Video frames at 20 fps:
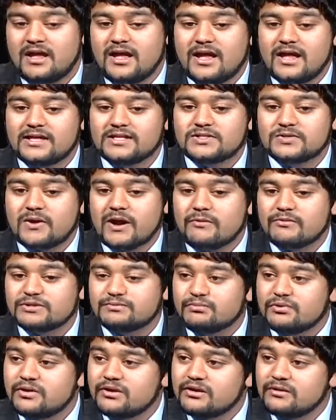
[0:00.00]
And so I was
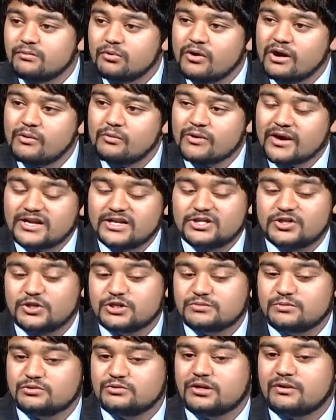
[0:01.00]
put in a point where I had to
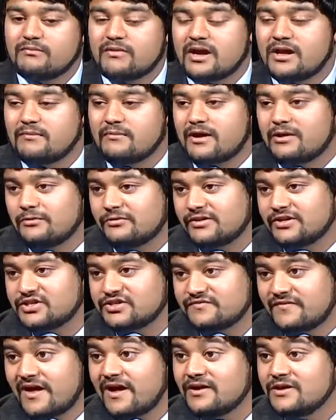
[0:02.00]
choose between my religious
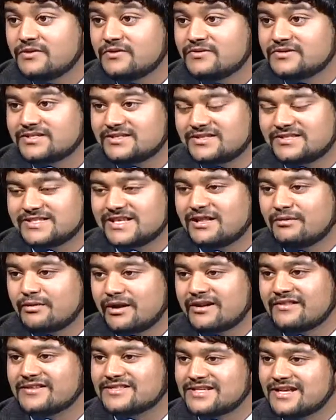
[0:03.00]
values and
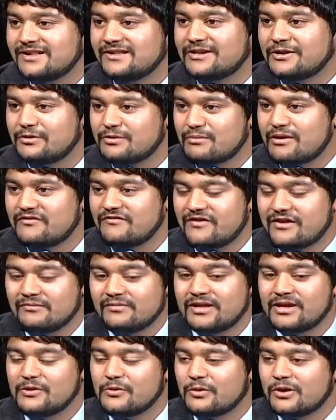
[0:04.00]
celebrating this holiday with my
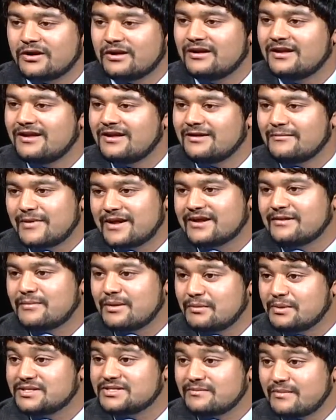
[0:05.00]
family, or my
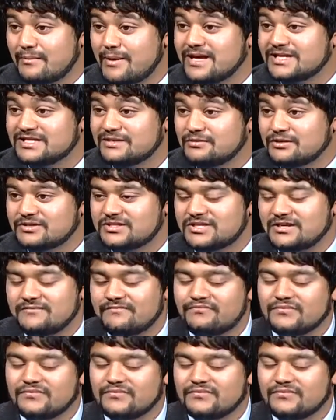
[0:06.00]
commitment to my basketball team.